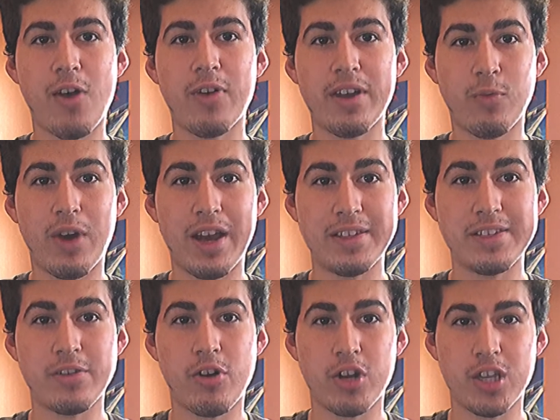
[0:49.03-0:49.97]
and why these
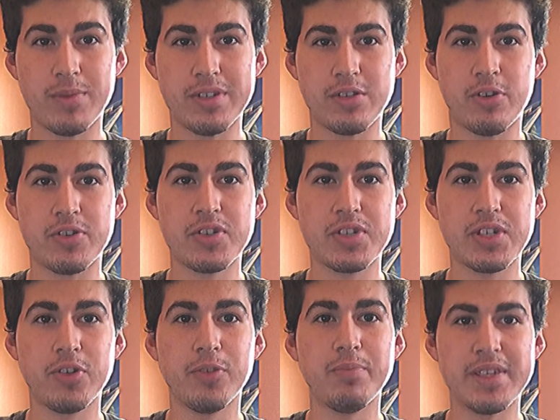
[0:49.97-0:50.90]
arguments are still
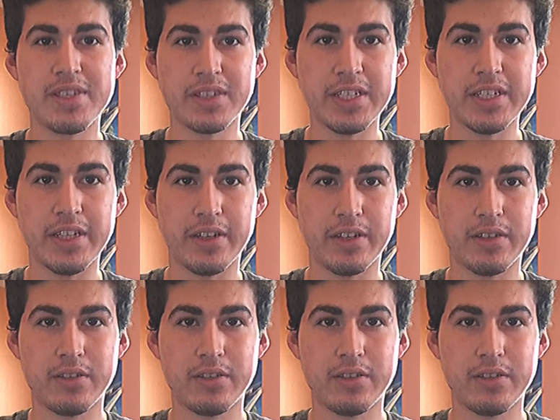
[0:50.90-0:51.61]
misleading.